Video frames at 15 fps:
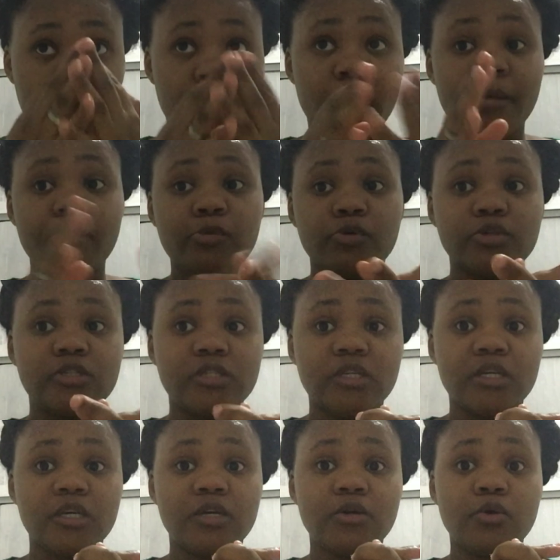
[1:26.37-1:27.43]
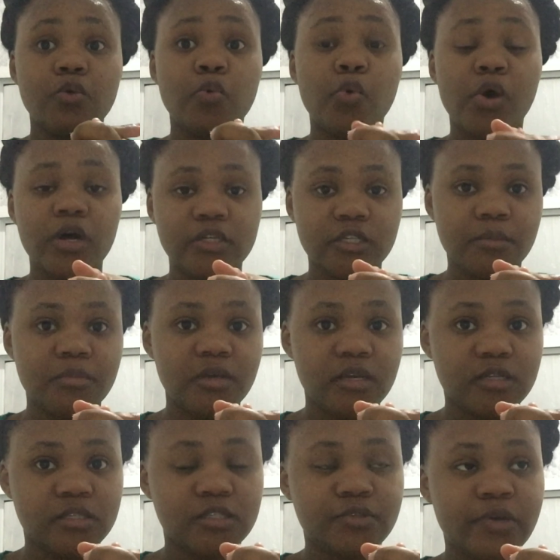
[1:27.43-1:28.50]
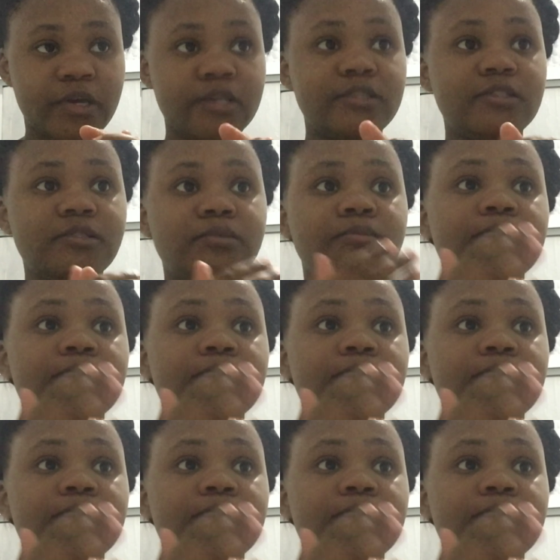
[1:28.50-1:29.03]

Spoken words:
are mostly water based, right?